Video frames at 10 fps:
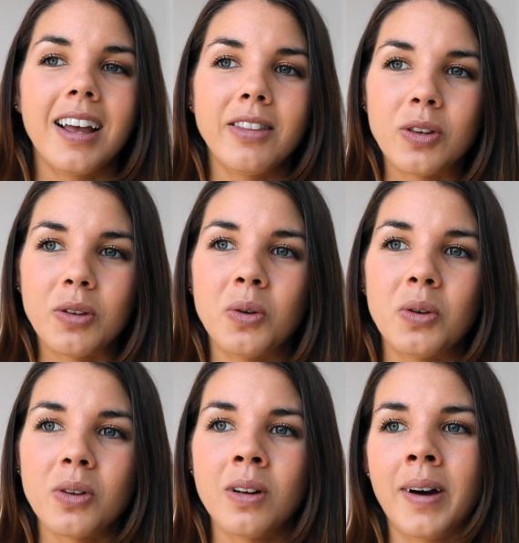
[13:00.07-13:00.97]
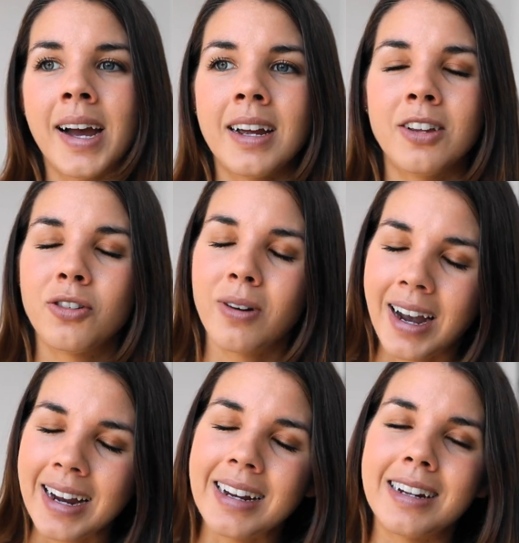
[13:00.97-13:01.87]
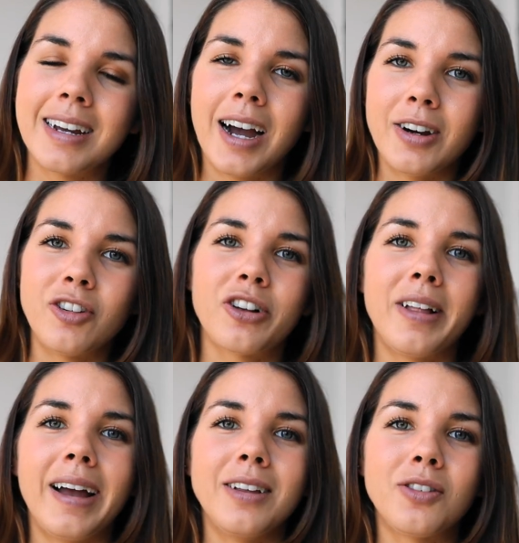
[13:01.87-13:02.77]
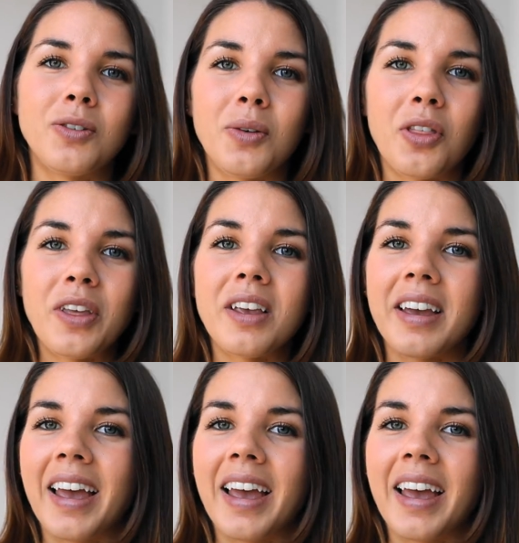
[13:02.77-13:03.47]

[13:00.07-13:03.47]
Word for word: And this is also why I try and encourage clients to think